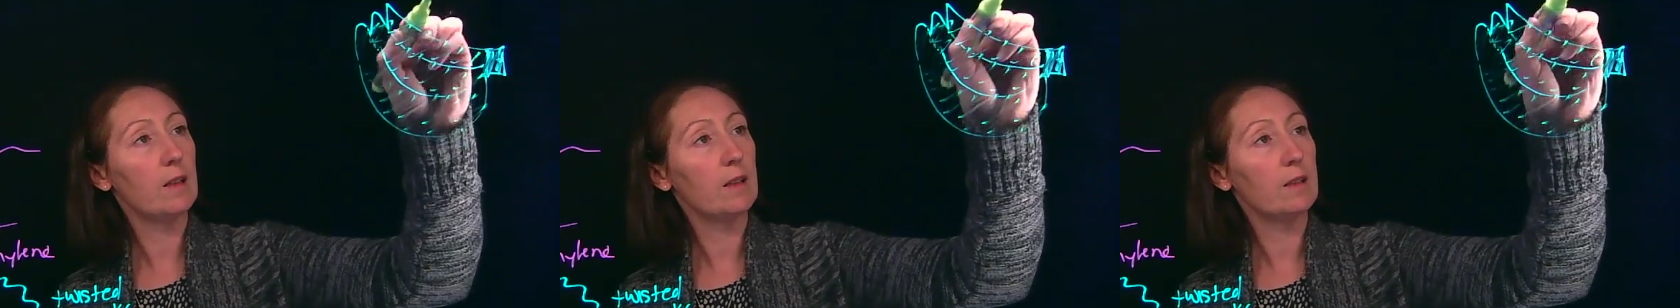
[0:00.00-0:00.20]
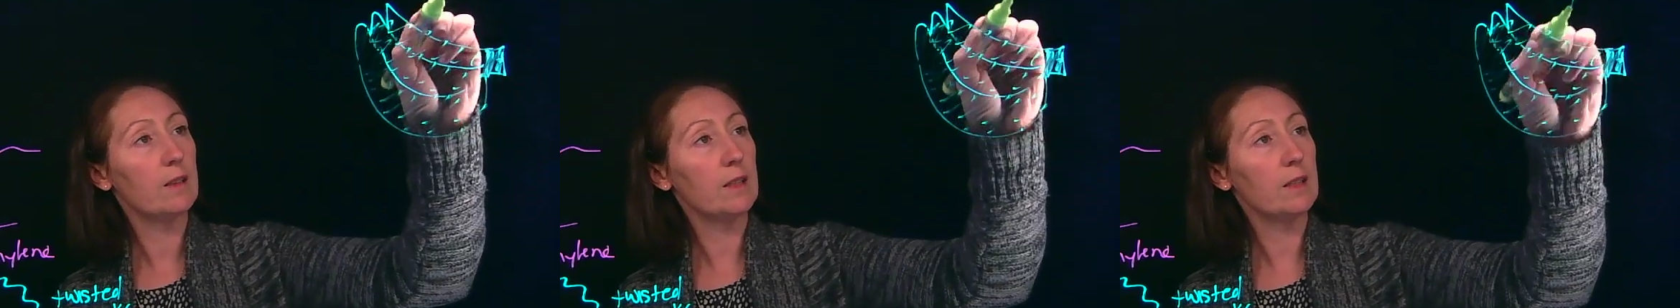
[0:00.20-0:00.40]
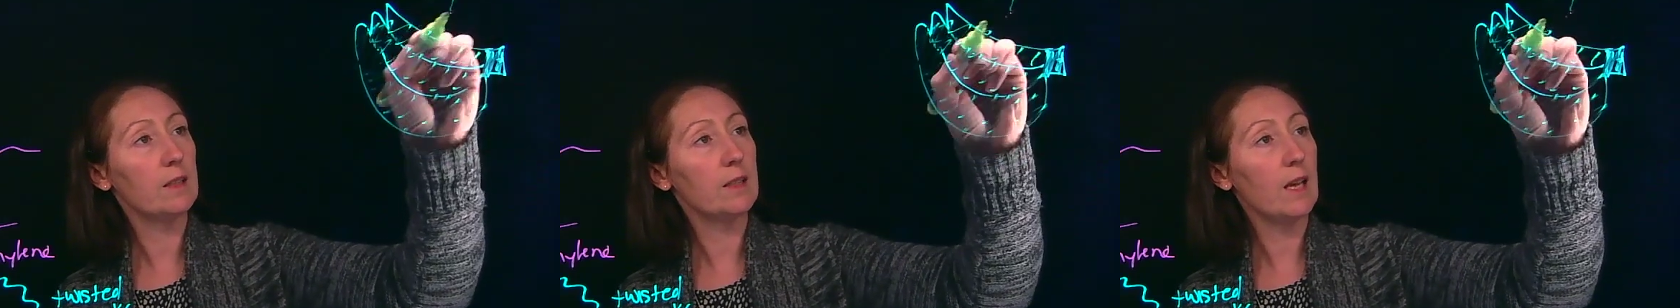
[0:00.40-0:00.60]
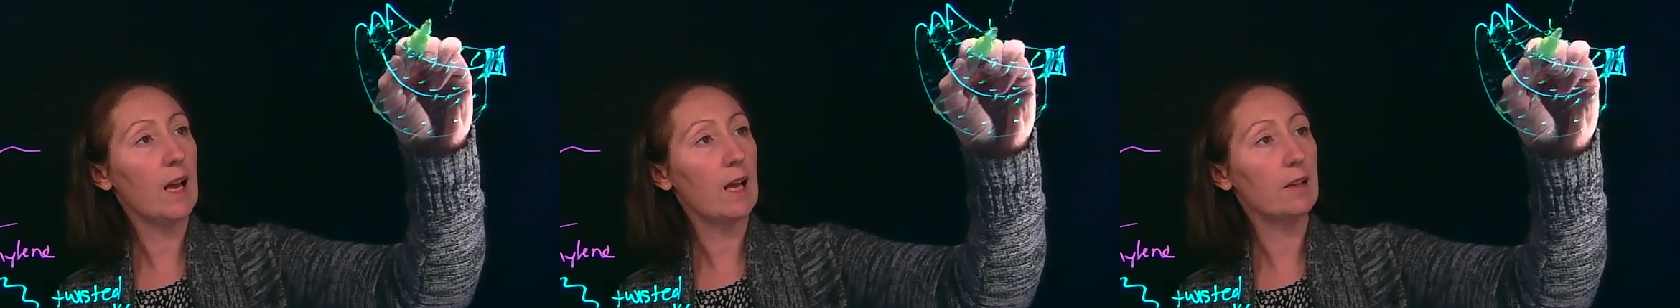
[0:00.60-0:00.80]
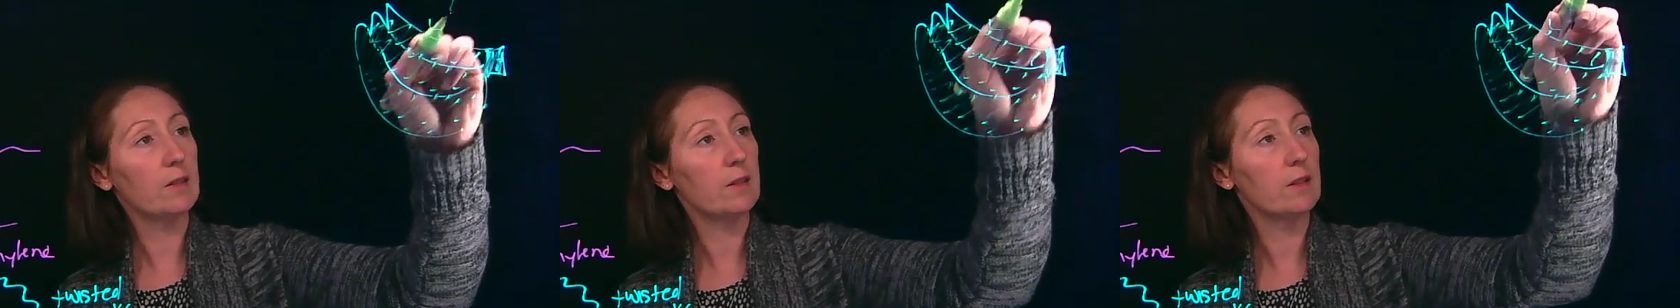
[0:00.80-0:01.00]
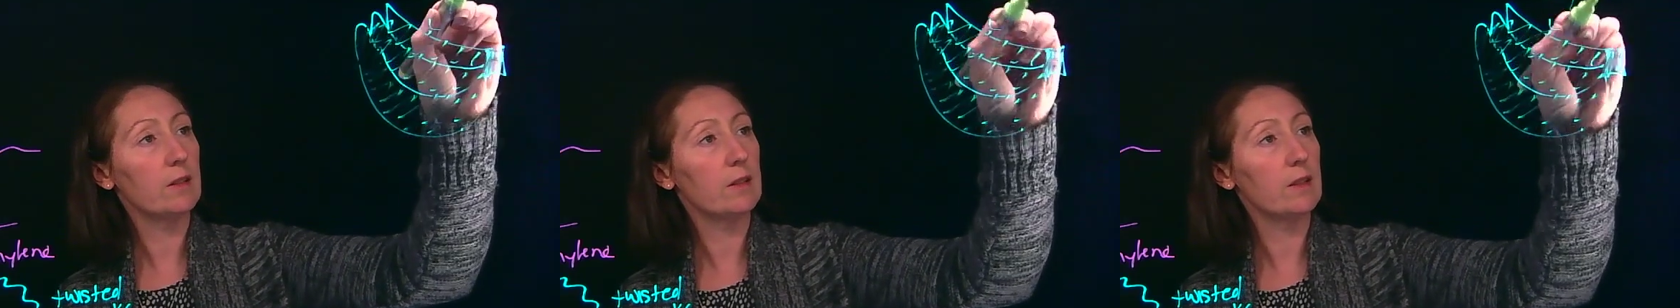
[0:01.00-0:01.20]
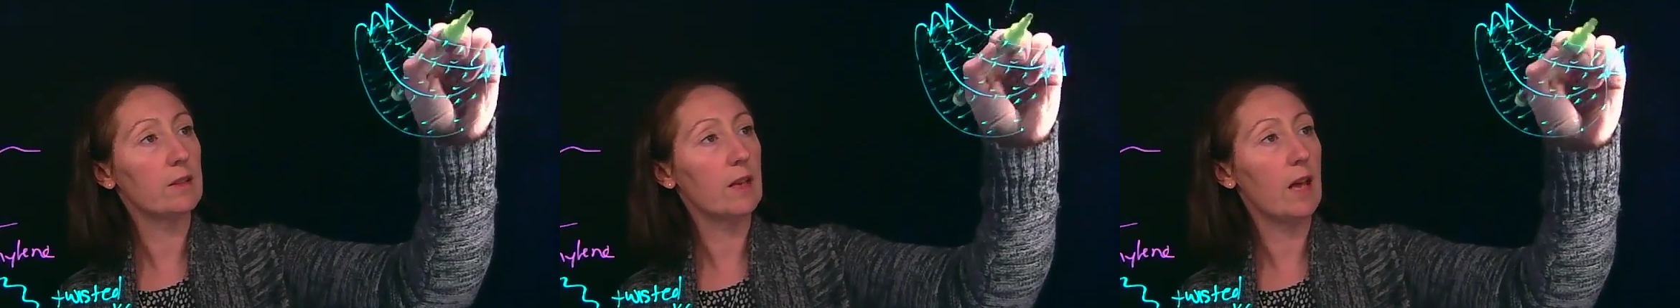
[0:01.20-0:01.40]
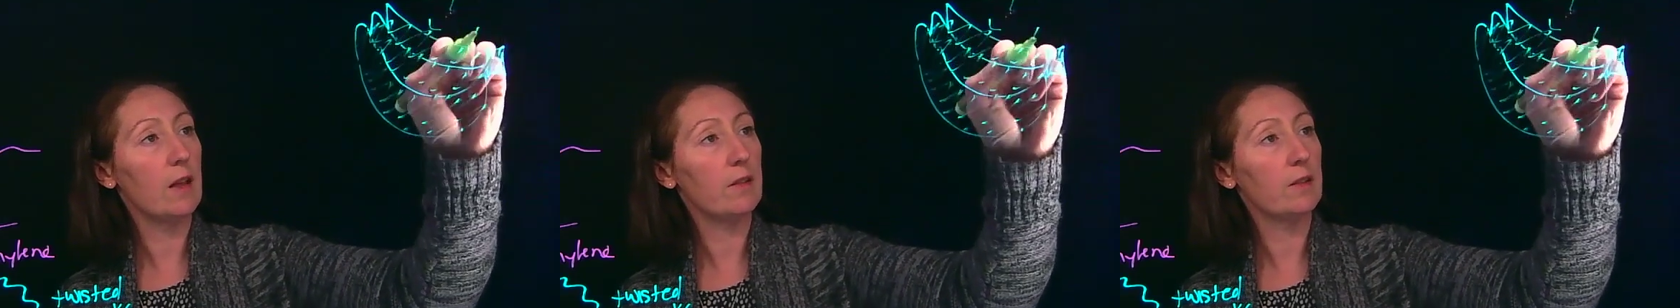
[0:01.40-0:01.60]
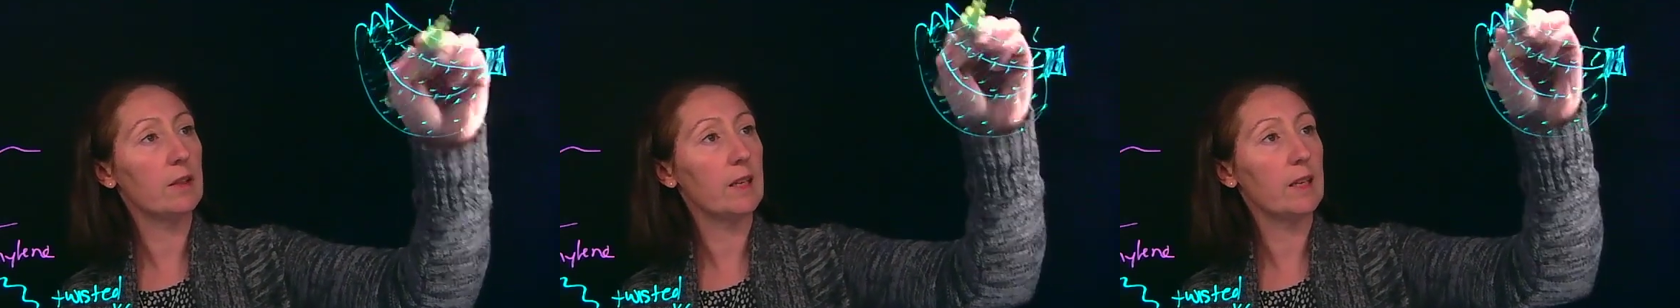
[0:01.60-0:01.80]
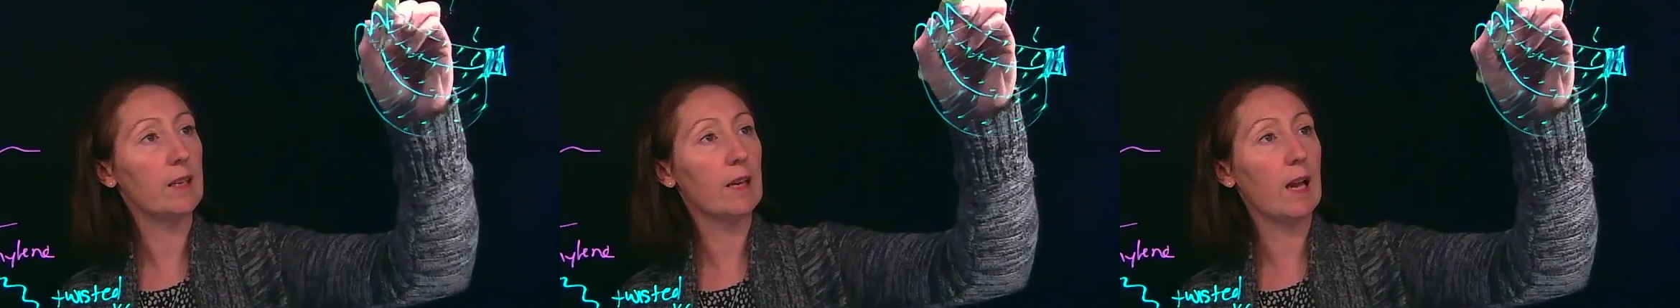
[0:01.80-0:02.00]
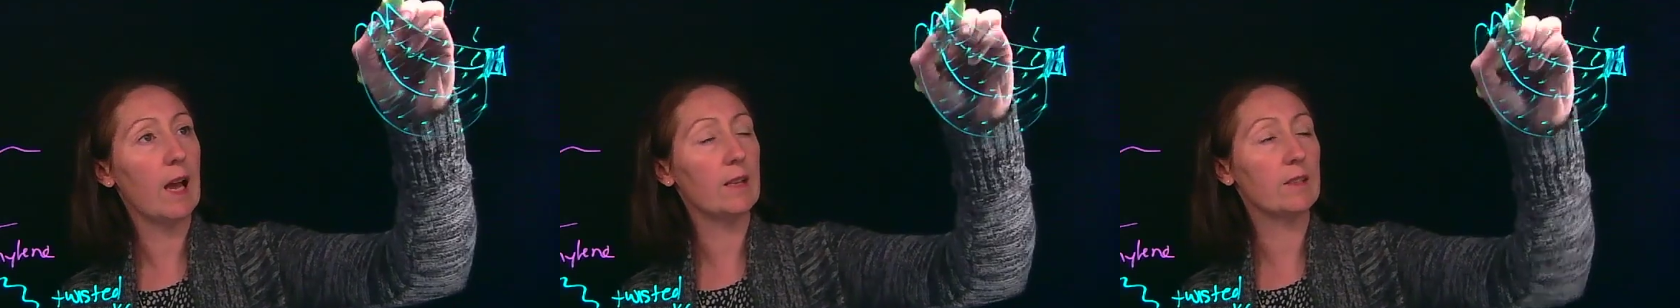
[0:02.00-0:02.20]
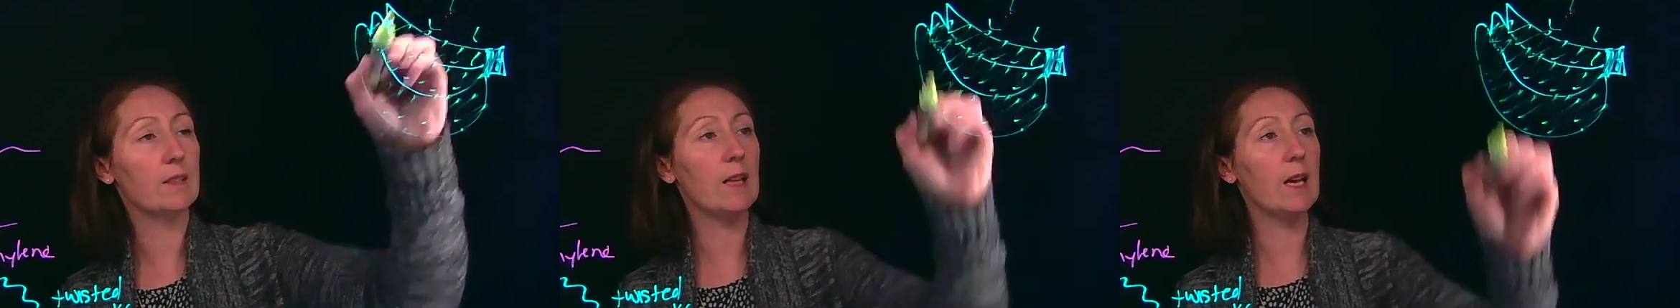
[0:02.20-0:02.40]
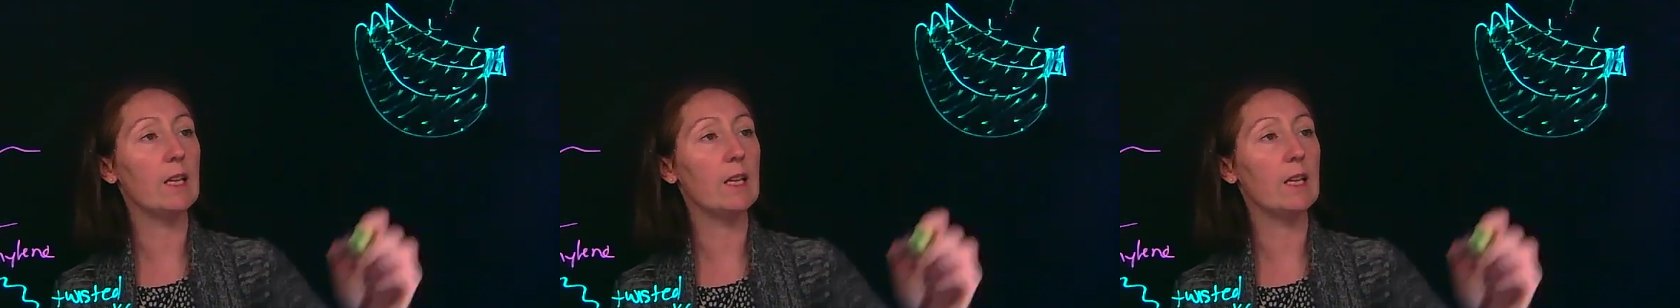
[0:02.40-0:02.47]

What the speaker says: this gas, this ethylene gas. And that